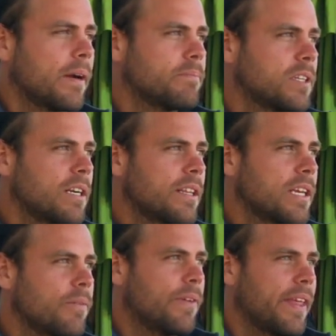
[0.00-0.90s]
I'm trying to
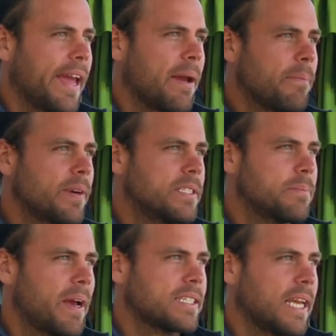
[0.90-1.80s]
think of what the
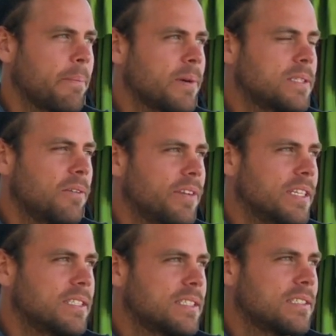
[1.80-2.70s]
max amperage of it
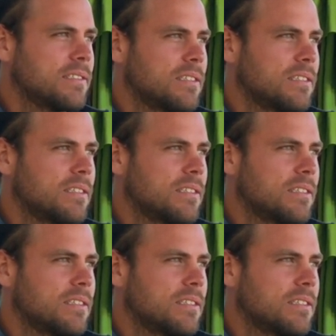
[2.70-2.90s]
is.